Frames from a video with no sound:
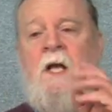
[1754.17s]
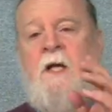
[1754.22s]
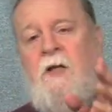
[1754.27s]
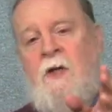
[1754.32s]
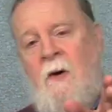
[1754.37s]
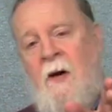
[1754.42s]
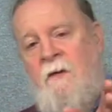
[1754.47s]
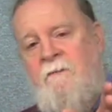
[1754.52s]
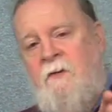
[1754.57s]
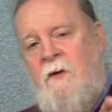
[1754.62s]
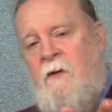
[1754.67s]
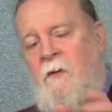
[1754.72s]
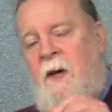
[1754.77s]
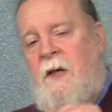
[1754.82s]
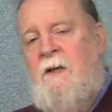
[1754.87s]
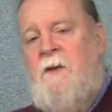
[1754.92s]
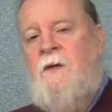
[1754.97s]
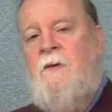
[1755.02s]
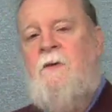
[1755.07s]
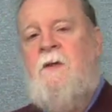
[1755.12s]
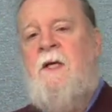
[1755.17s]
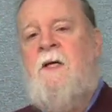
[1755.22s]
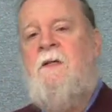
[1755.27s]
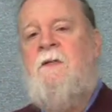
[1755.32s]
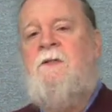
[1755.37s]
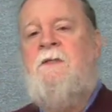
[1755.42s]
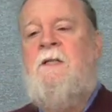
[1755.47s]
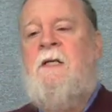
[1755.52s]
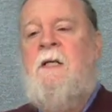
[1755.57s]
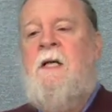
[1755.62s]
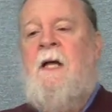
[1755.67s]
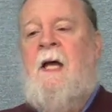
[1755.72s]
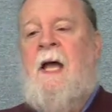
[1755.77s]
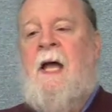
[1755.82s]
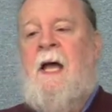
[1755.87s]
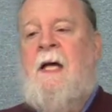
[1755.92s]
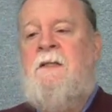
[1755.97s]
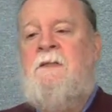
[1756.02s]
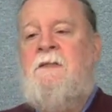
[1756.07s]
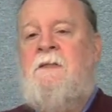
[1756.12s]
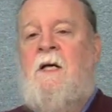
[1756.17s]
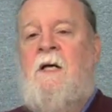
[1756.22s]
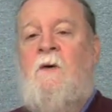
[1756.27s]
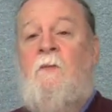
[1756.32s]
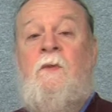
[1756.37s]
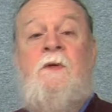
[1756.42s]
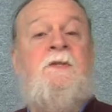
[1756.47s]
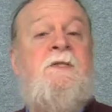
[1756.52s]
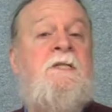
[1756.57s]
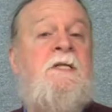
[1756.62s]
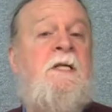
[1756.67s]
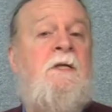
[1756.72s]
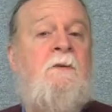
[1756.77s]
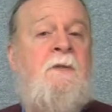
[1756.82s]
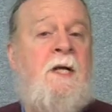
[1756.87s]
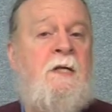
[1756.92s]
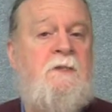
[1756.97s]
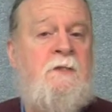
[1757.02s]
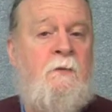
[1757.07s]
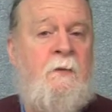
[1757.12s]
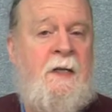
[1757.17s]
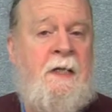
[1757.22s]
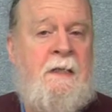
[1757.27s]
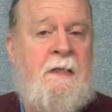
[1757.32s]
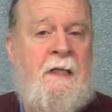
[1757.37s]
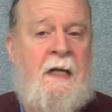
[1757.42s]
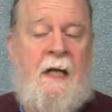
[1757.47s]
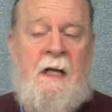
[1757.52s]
You have a great New Year's, and uh, we'll see you next week.